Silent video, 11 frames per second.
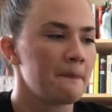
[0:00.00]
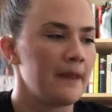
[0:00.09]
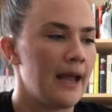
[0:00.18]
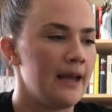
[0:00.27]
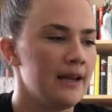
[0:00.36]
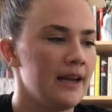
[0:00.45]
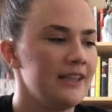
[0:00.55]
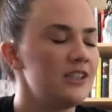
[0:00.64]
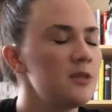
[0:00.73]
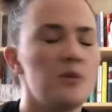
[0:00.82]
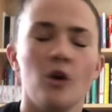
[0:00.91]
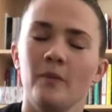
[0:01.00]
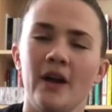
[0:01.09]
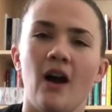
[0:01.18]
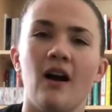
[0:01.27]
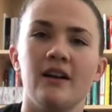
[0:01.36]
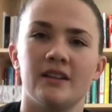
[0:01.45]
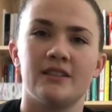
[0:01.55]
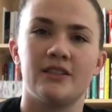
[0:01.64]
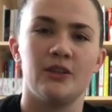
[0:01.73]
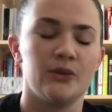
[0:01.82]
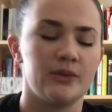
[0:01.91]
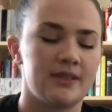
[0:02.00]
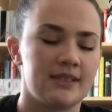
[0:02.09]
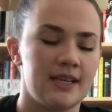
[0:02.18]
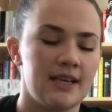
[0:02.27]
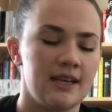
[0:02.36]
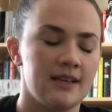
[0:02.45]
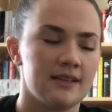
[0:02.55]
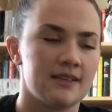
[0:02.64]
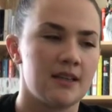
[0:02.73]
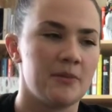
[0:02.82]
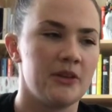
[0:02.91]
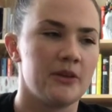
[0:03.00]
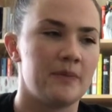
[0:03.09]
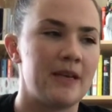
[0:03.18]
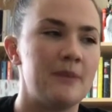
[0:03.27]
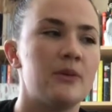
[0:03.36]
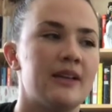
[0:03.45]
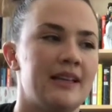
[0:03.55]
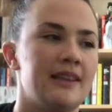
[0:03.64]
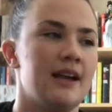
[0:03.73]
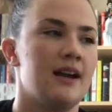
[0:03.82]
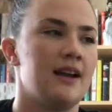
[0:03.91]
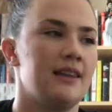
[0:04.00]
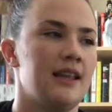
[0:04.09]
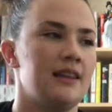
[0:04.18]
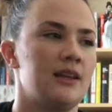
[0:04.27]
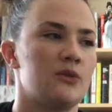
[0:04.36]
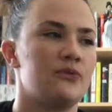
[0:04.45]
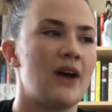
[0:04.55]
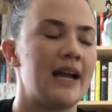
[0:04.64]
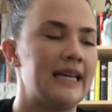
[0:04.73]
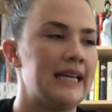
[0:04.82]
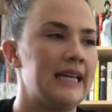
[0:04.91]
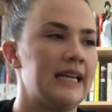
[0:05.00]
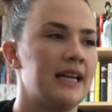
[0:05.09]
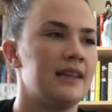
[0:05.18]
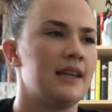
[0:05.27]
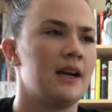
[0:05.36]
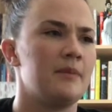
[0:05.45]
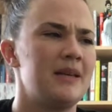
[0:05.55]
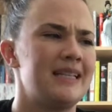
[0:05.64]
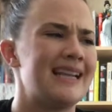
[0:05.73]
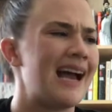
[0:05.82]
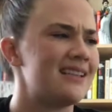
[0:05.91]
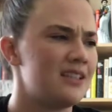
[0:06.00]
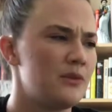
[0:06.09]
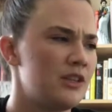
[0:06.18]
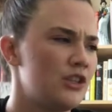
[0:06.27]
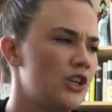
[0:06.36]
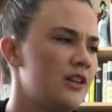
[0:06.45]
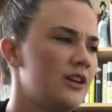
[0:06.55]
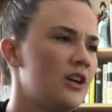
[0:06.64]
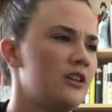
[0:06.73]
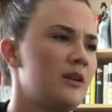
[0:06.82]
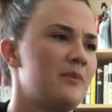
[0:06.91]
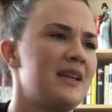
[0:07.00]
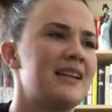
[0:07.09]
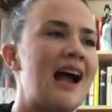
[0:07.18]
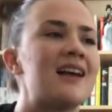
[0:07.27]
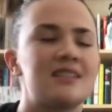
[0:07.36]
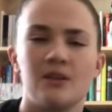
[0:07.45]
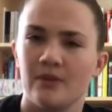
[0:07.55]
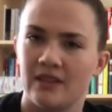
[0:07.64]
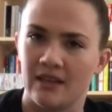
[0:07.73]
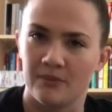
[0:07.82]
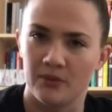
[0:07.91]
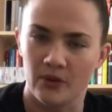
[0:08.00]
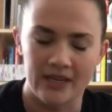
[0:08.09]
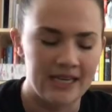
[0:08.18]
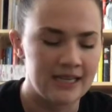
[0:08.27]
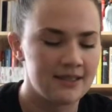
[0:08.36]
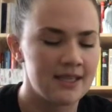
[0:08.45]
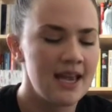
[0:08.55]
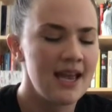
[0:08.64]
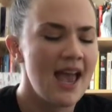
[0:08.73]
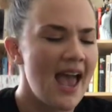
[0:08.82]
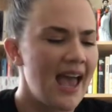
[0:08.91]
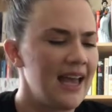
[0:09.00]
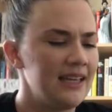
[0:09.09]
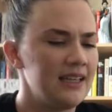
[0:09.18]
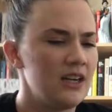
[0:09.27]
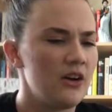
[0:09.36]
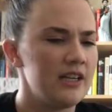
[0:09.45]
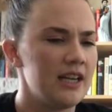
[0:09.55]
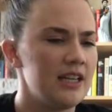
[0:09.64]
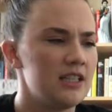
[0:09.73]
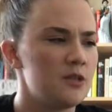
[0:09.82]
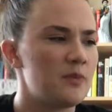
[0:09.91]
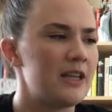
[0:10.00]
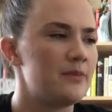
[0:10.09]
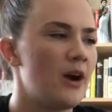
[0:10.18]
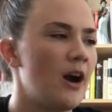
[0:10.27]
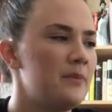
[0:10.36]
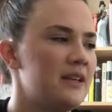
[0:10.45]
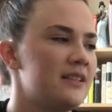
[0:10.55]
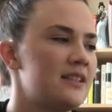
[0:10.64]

and it just broke my heart to see some of the people in there, and they're fighting, and they're being nasty with each other, they're being nasty with the employees, and you know, it just breaks my heart because